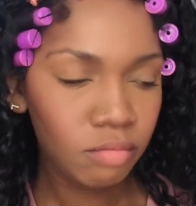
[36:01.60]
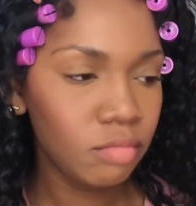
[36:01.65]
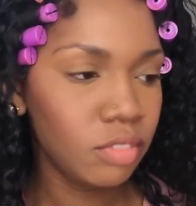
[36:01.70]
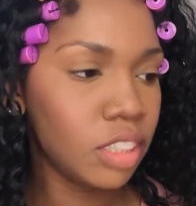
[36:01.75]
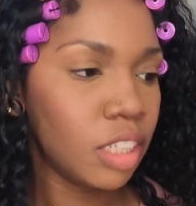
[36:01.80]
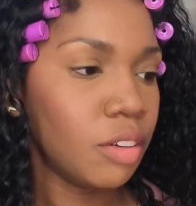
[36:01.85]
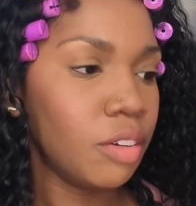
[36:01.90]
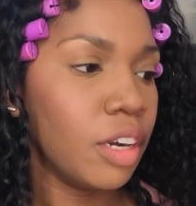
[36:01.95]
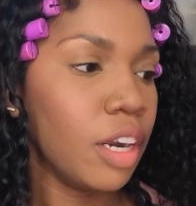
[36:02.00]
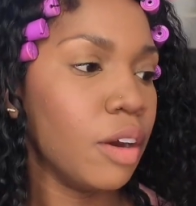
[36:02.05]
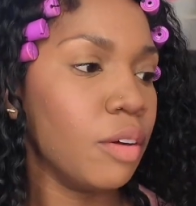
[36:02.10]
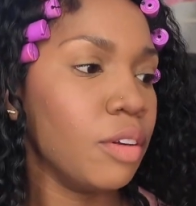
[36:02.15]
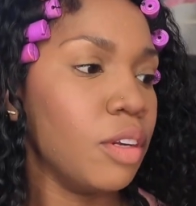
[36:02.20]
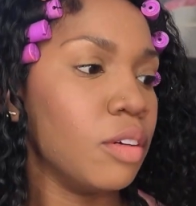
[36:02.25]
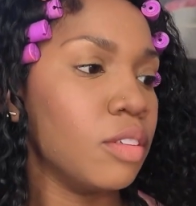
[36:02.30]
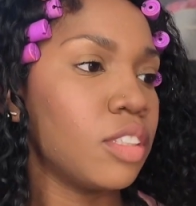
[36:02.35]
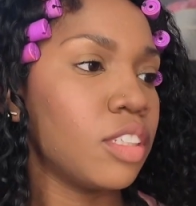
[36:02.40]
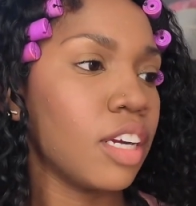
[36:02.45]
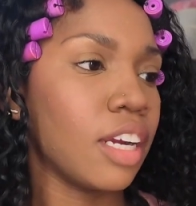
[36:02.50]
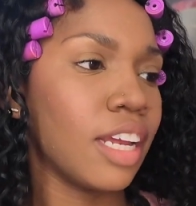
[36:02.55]
Oh no,
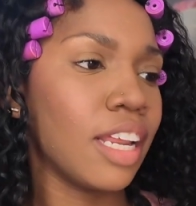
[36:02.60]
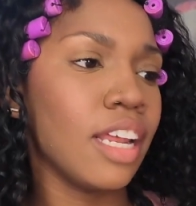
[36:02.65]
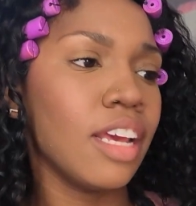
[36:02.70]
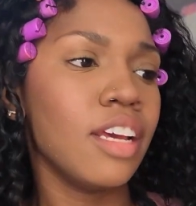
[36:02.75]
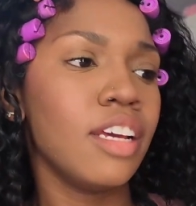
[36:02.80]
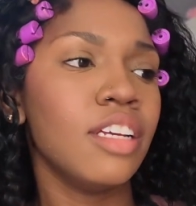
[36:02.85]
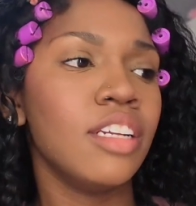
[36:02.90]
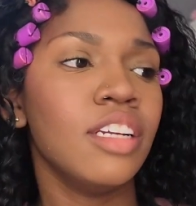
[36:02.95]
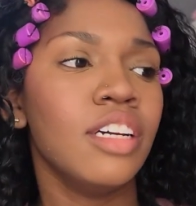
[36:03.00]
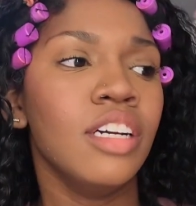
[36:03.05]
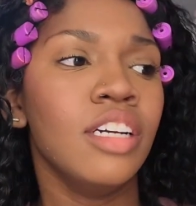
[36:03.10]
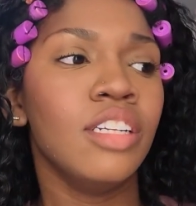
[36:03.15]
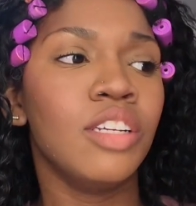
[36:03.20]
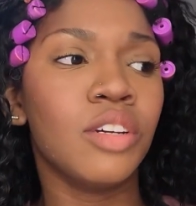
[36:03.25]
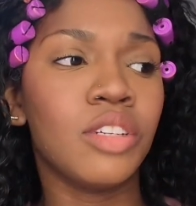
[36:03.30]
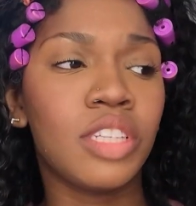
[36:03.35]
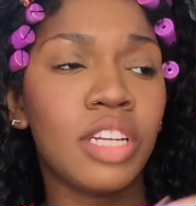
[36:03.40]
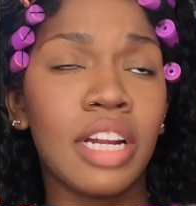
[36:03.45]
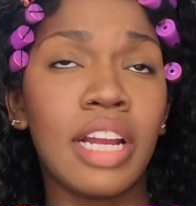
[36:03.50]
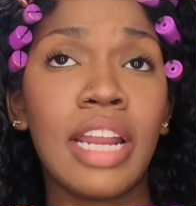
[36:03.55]
don't start
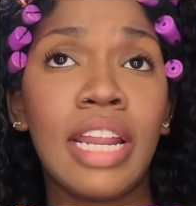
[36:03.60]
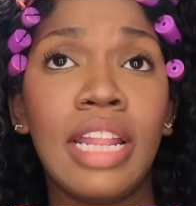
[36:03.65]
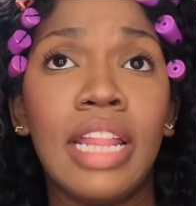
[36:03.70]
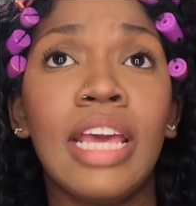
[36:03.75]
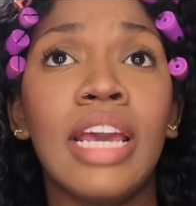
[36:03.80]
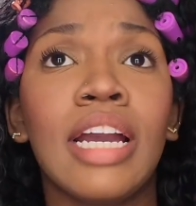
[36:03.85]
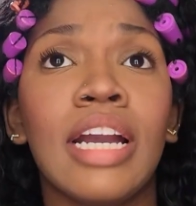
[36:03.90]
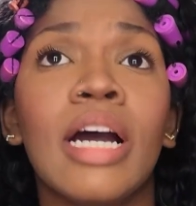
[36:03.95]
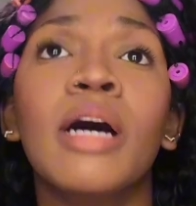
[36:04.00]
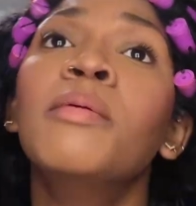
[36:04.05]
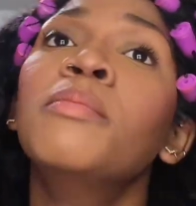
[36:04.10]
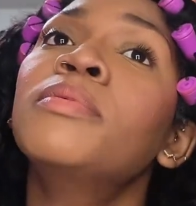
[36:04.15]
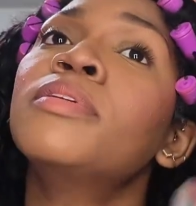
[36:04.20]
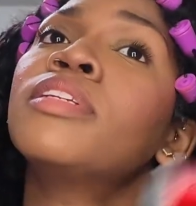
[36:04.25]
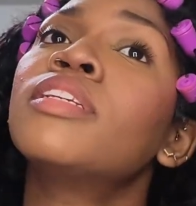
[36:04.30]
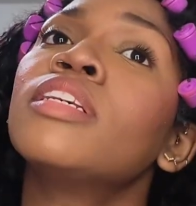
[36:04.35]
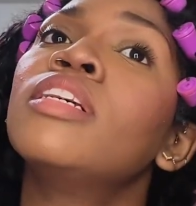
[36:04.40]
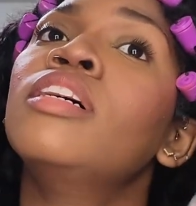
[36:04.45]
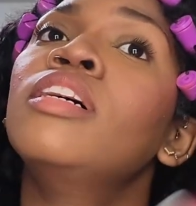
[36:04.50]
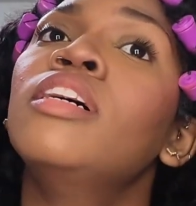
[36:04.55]
getting the hiccups.